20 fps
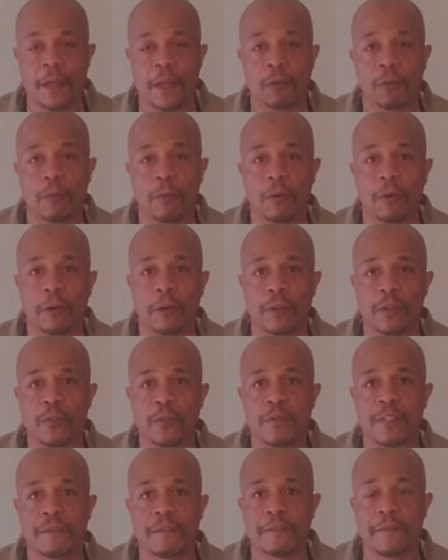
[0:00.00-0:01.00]
What we're going to do
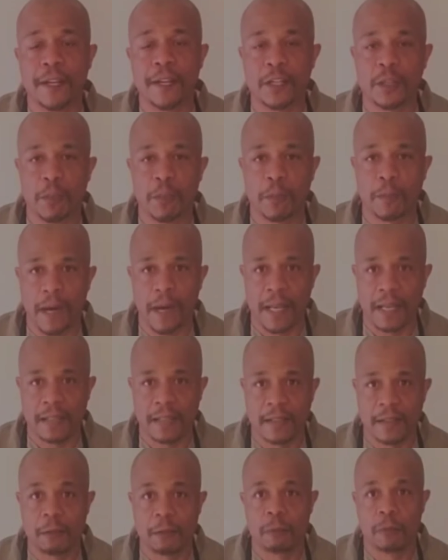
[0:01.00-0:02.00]
is a vegetable
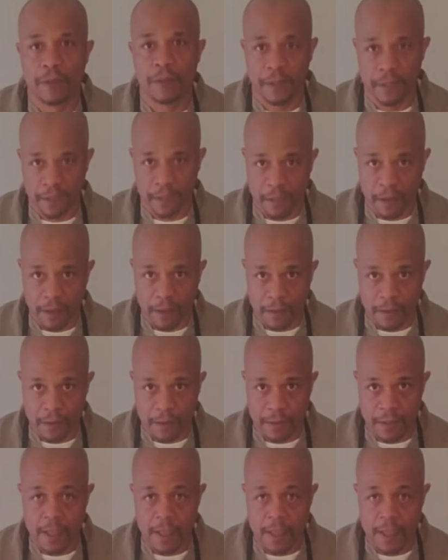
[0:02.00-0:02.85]
pasta with a sauce.